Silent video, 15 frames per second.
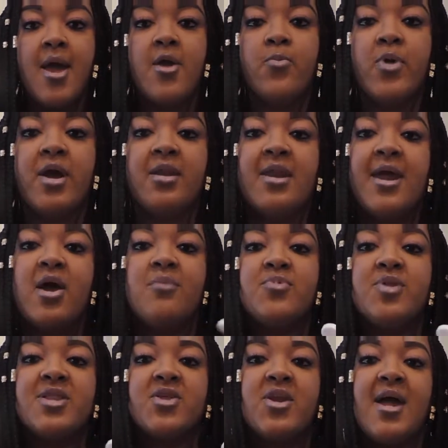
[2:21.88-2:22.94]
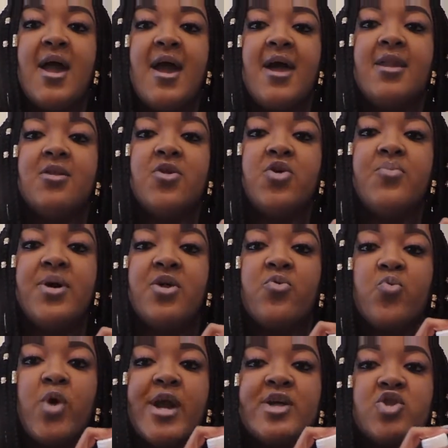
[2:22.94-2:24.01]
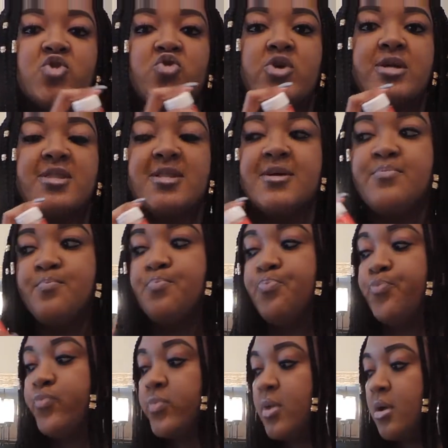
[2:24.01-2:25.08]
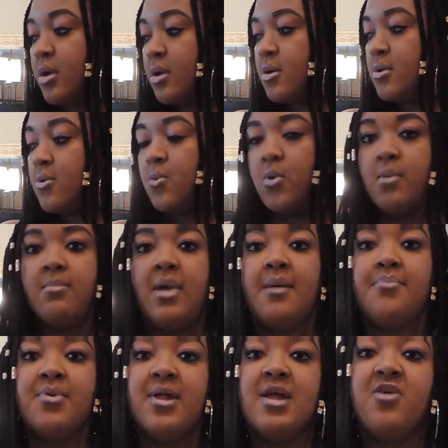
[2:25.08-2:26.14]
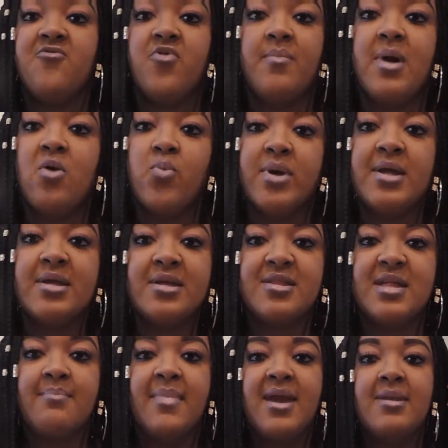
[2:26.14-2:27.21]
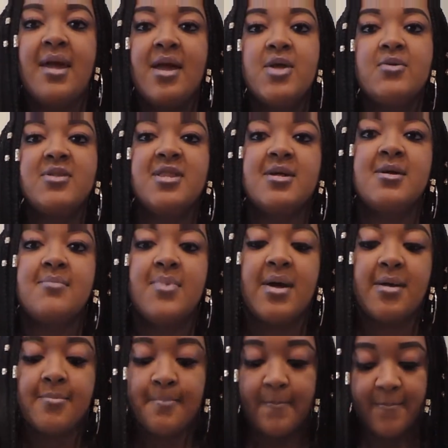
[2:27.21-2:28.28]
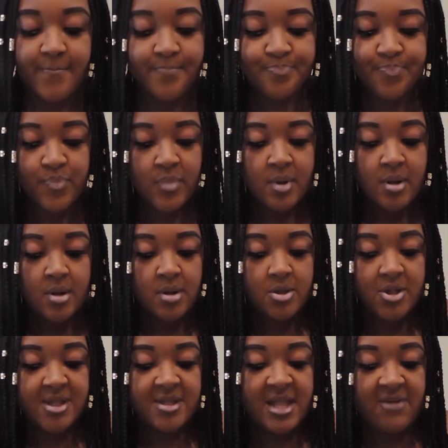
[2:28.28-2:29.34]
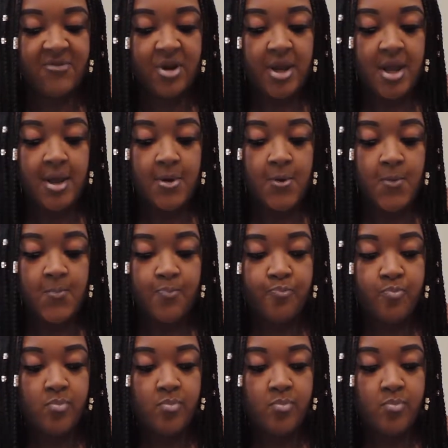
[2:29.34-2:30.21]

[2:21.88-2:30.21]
And right now I'm just going to add a little bit of ranch dressing on my plate for my wings. I may not use it, but just never know.